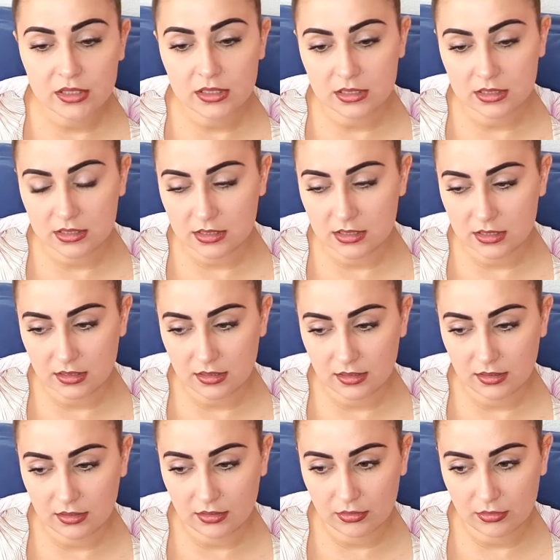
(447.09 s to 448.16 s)
is
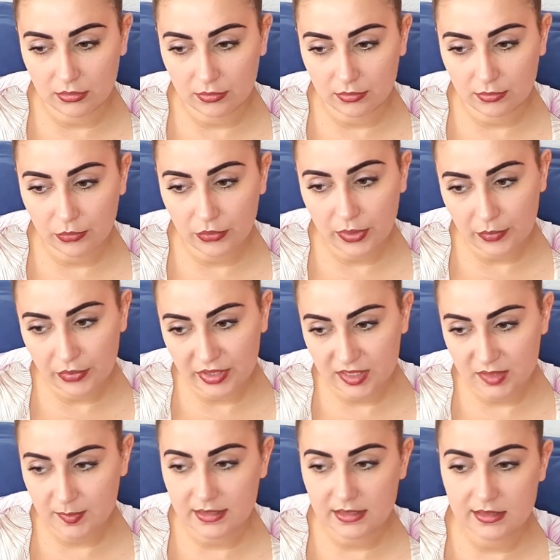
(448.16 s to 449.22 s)
way more
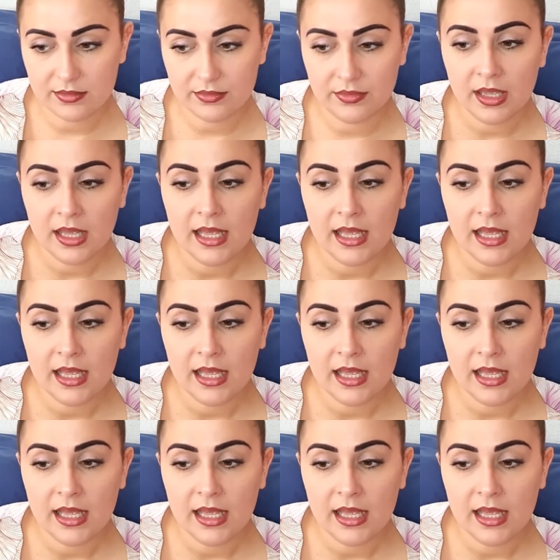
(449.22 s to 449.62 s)
expensive